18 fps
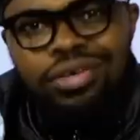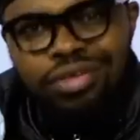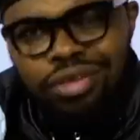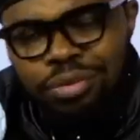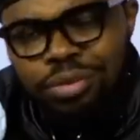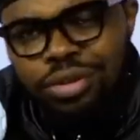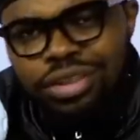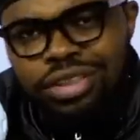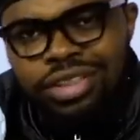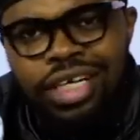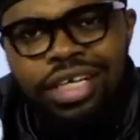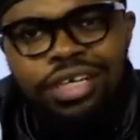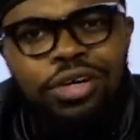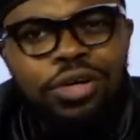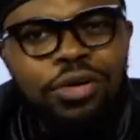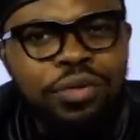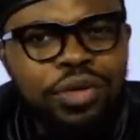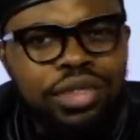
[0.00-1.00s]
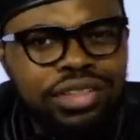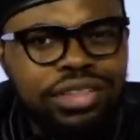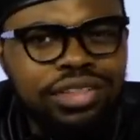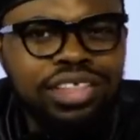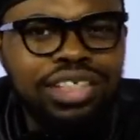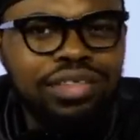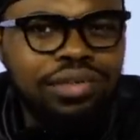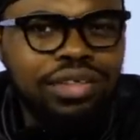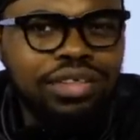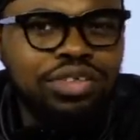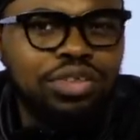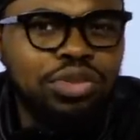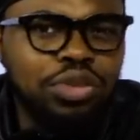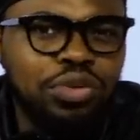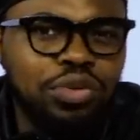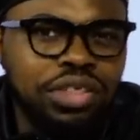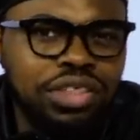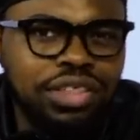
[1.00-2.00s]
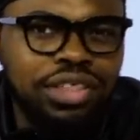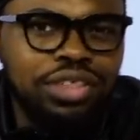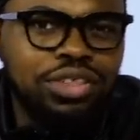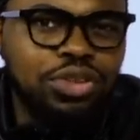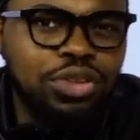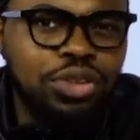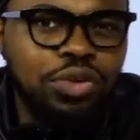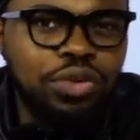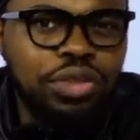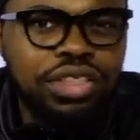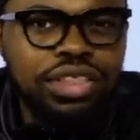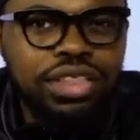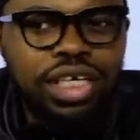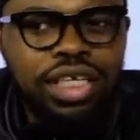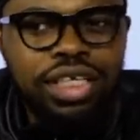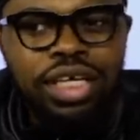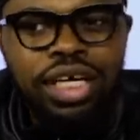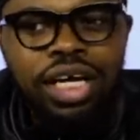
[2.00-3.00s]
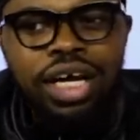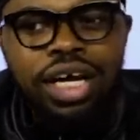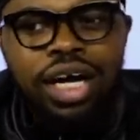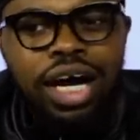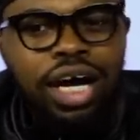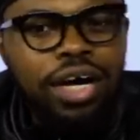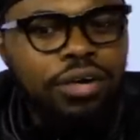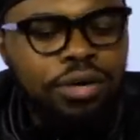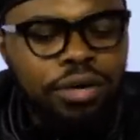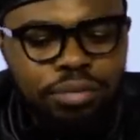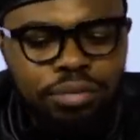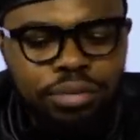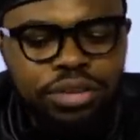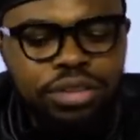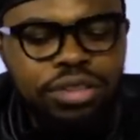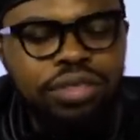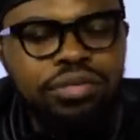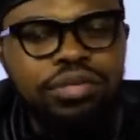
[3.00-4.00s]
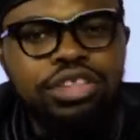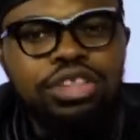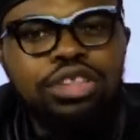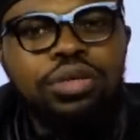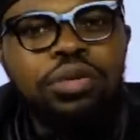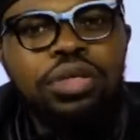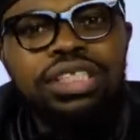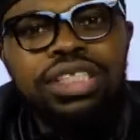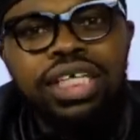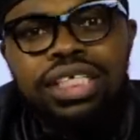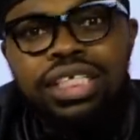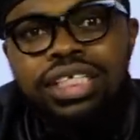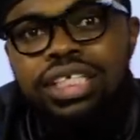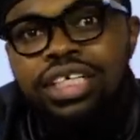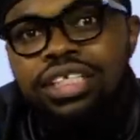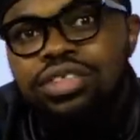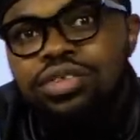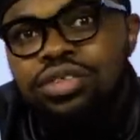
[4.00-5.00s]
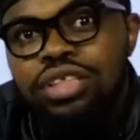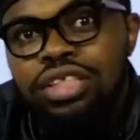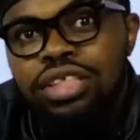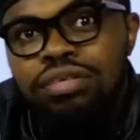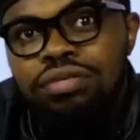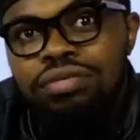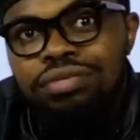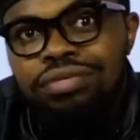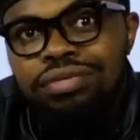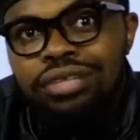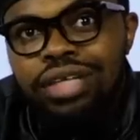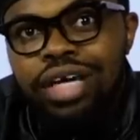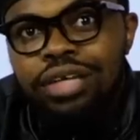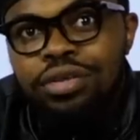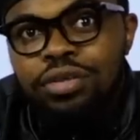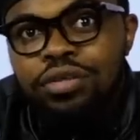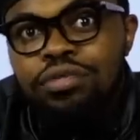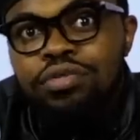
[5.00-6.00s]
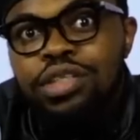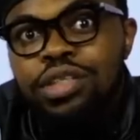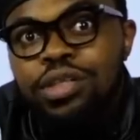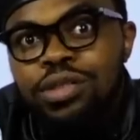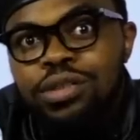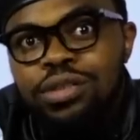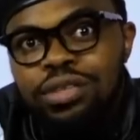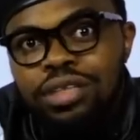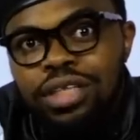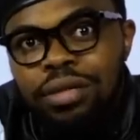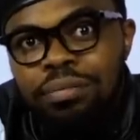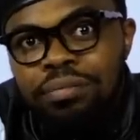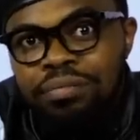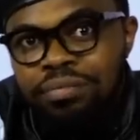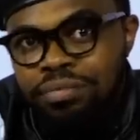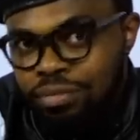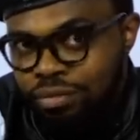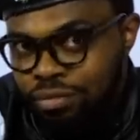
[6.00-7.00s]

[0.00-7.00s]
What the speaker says: Arome Osayi, always giving stories and how come most of his stories that he gets to give, there are no videos to them.